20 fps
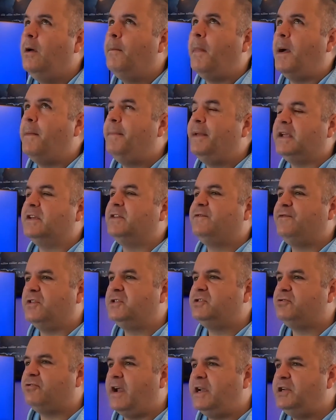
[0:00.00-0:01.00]
My biggest
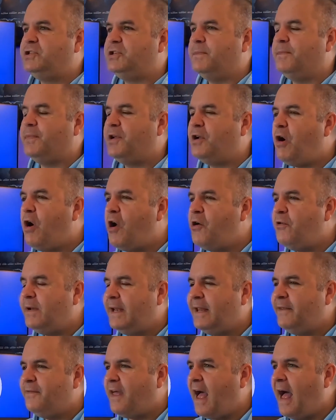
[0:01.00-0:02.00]
frustration, but not
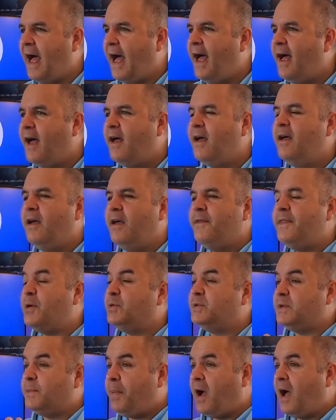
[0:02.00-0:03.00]
only that,
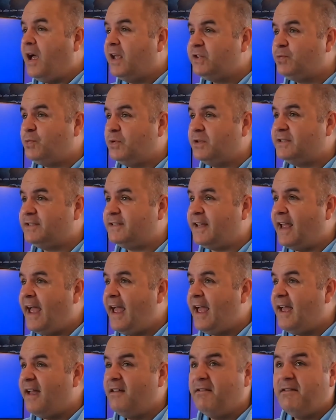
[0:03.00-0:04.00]
there was a password
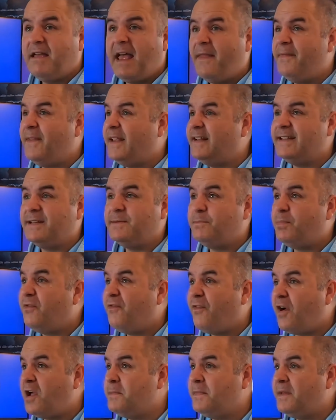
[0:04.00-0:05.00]
set and they didn't
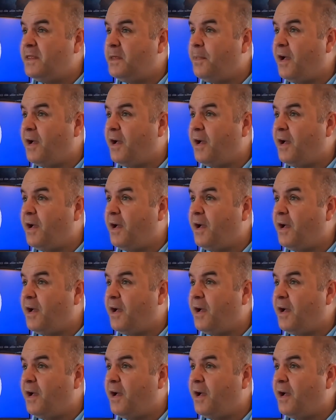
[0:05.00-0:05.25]
provide me the